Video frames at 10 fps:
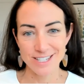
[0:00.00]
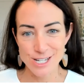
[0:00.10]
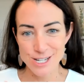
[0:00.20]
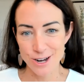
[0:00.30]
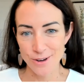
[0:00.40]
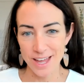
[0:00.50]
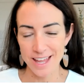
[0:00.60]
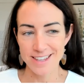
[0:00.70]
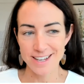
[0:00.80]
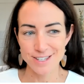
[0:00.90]

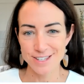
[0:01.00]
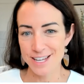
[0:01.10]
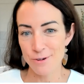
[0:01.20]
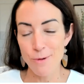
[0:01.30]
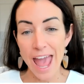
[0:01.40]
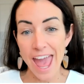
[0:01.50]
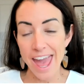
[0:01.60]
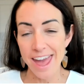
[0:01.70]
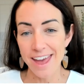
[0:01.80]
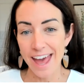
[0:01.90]
that in a
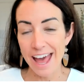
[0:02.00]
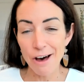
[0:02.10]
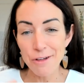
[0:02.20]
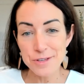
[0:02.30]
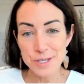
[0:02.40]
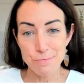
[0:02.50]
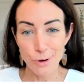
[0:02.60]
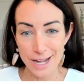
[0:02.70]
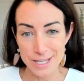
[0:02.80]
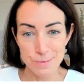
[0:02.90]
way, health
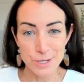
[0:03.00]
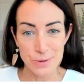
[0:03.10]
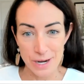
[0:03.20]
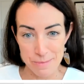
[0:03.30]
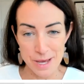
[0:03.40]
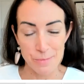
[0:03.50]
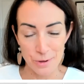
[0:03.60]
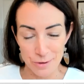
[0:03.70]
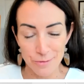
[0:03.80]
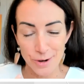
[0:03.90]
spreads between
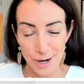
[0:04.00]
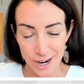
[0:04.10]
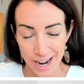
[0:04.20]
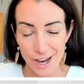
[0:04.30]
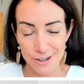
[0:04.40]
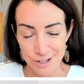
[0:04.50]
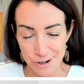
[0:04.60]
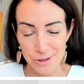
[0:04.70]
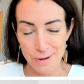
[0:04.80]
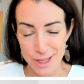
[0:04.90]
people for how,
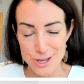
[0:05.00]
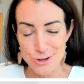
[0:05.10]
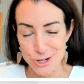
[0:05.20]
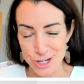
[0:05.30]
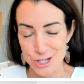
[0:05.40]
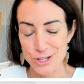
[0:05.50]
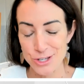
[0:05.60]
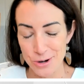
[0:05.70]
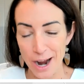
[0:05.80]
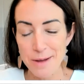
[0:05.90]
the way that you just
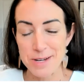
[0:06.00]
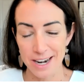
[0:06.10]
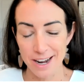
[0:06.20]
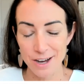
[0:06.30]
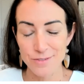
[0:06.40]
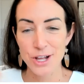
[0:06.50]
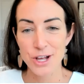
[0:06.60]
described it, of